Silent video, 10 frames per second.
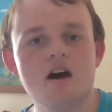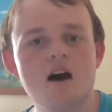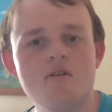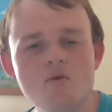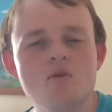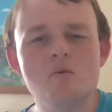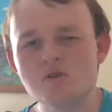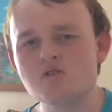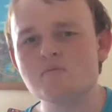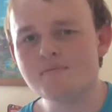I thought that
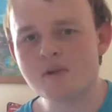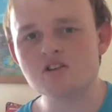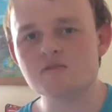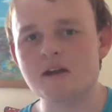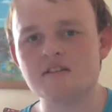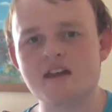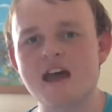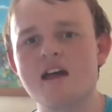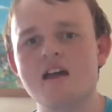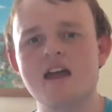would do much better.
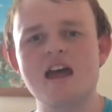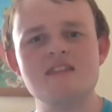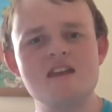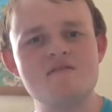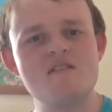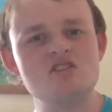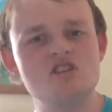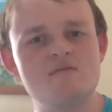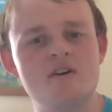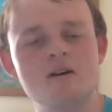It had the
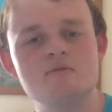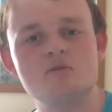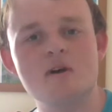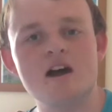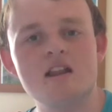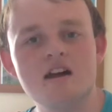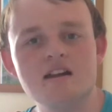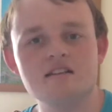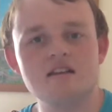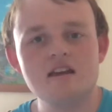Avicii vibes to it. I
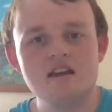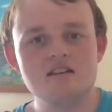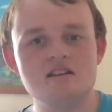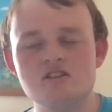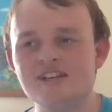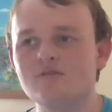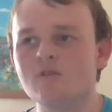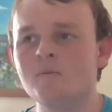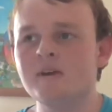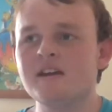like DJ
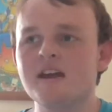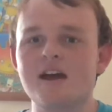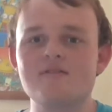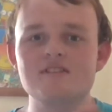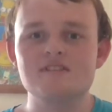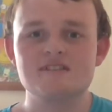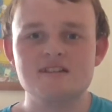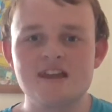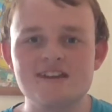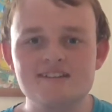Grommy having the
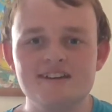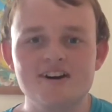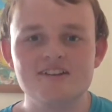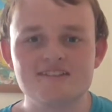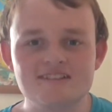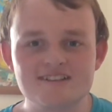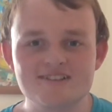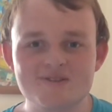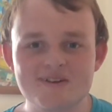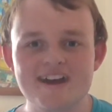snake dance
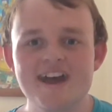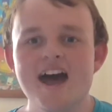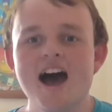into it.